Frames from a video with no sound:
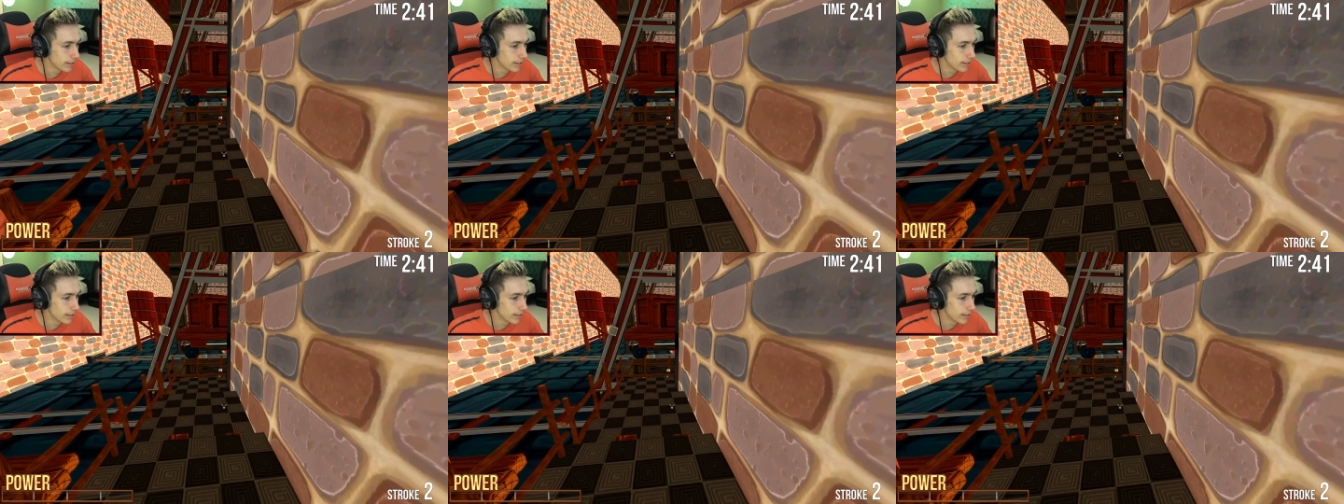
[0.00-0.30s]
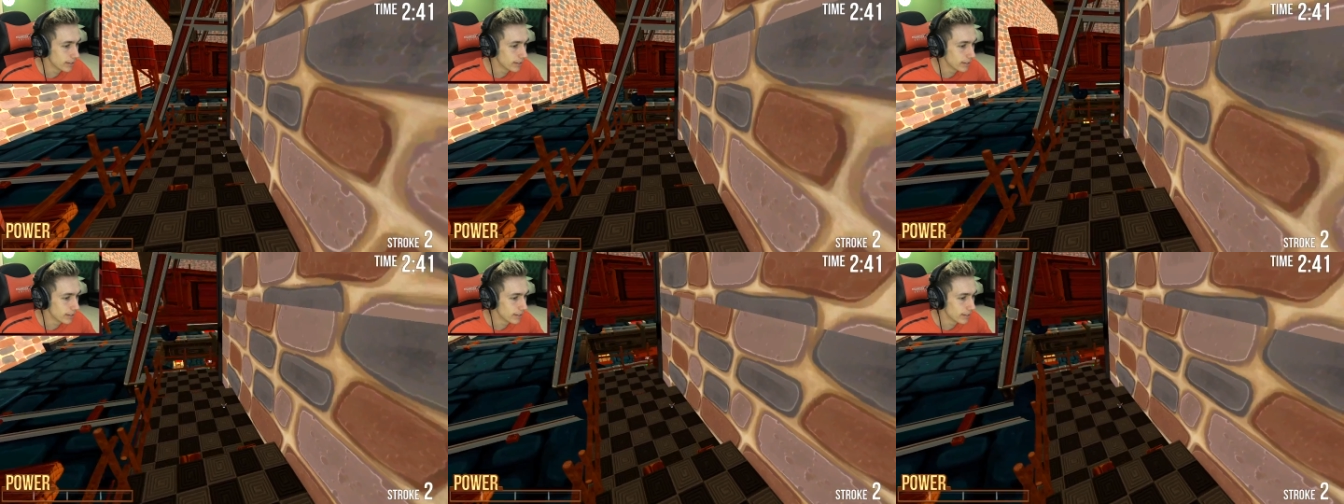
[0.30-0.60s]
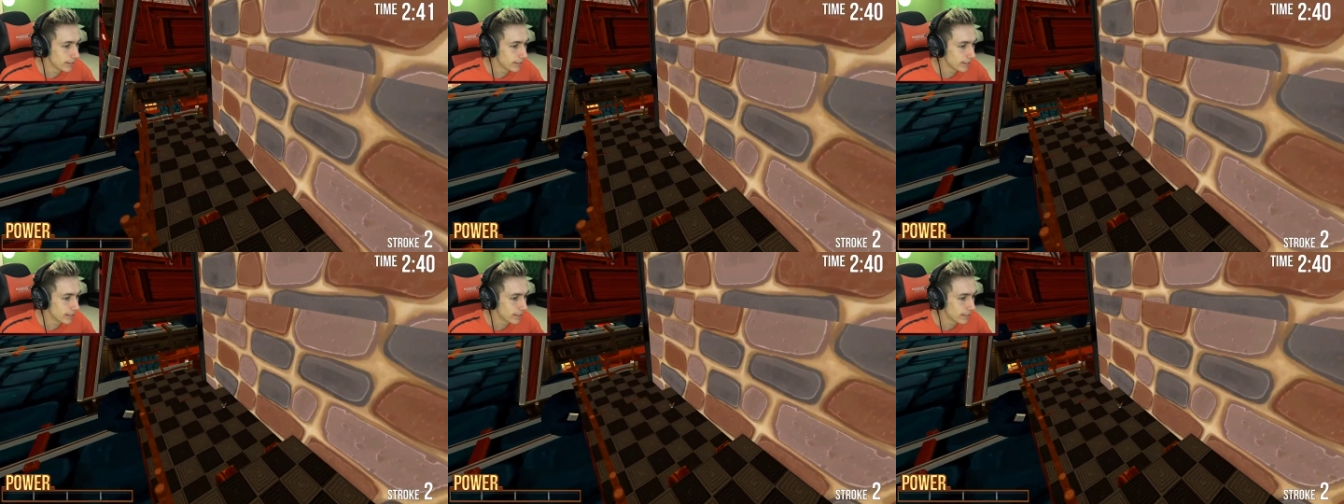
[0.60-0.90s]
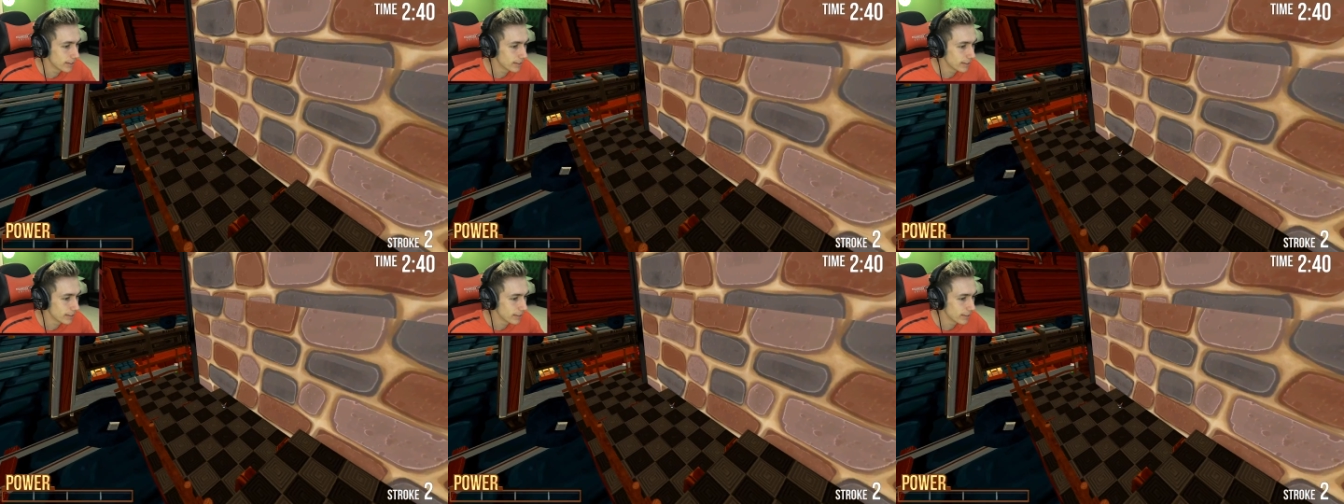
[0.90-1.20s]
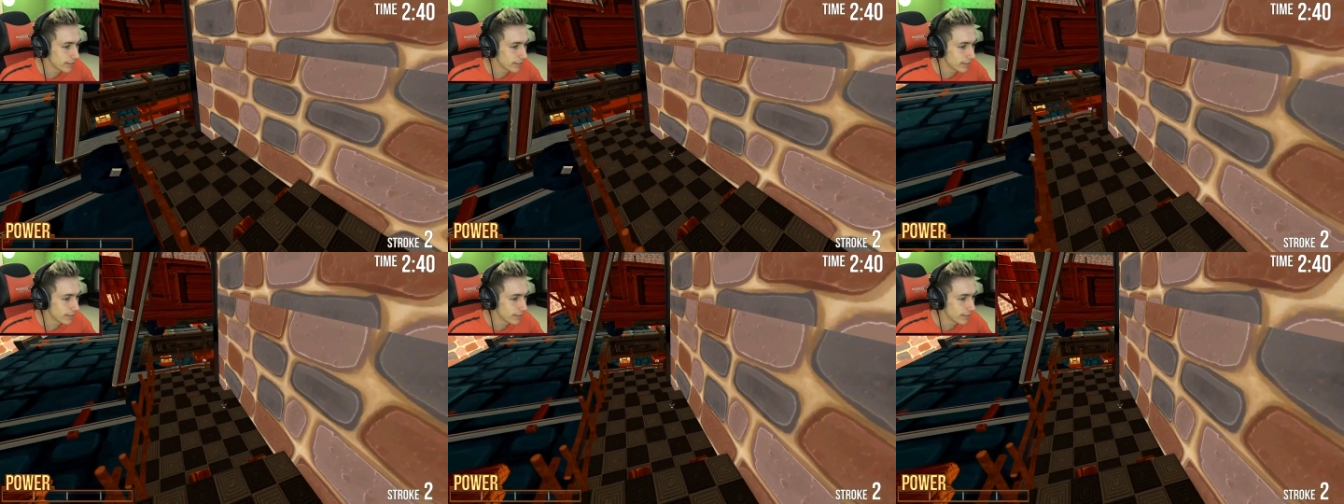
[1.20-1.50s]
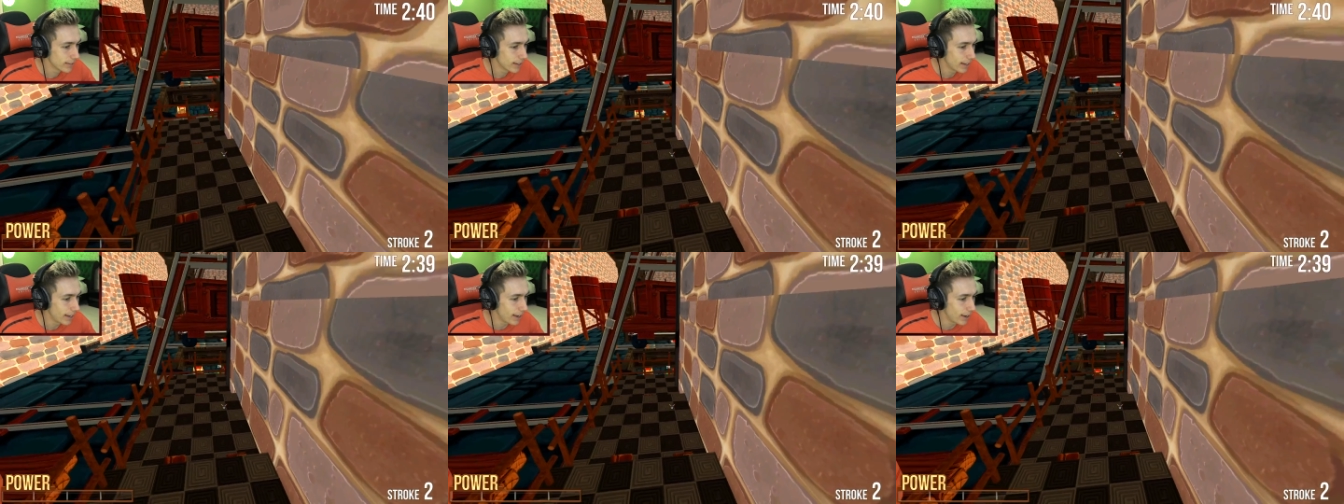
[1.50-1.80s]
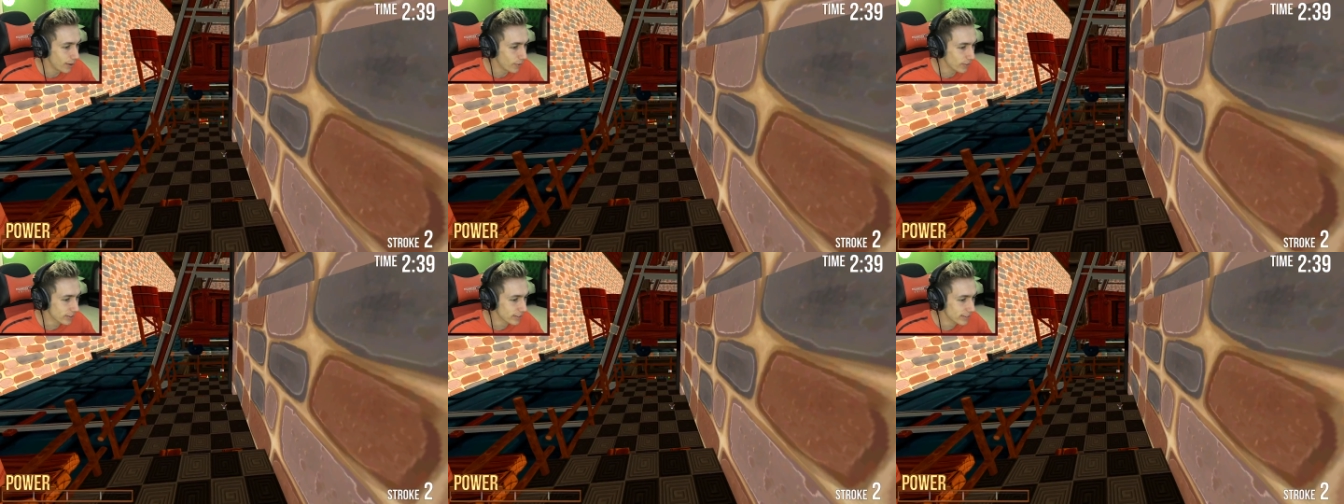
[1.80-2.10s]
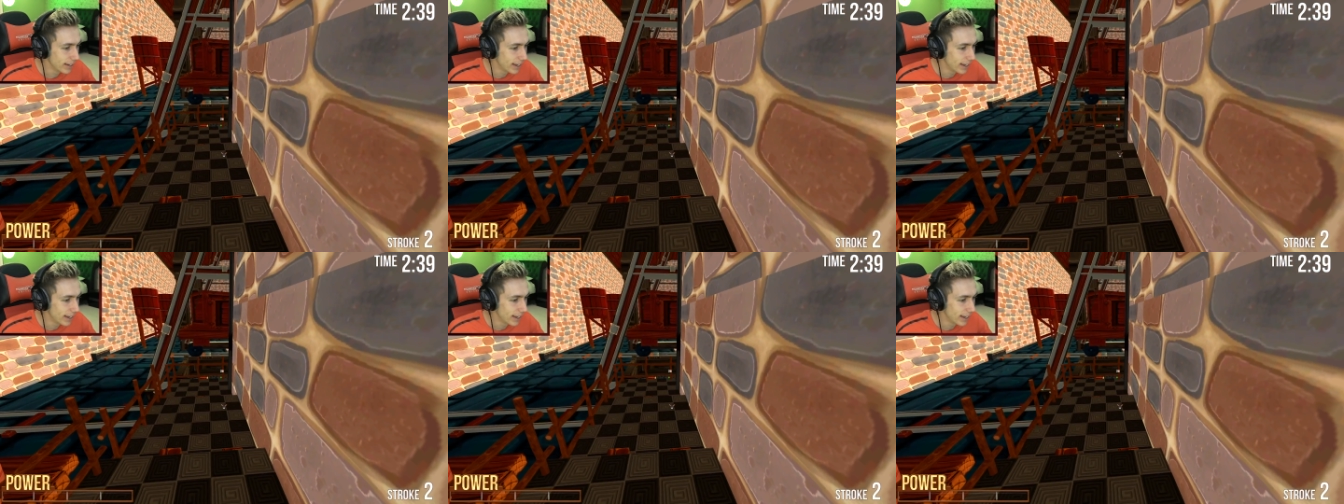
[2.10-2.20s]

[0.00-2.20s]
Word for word: Ah, oh. How?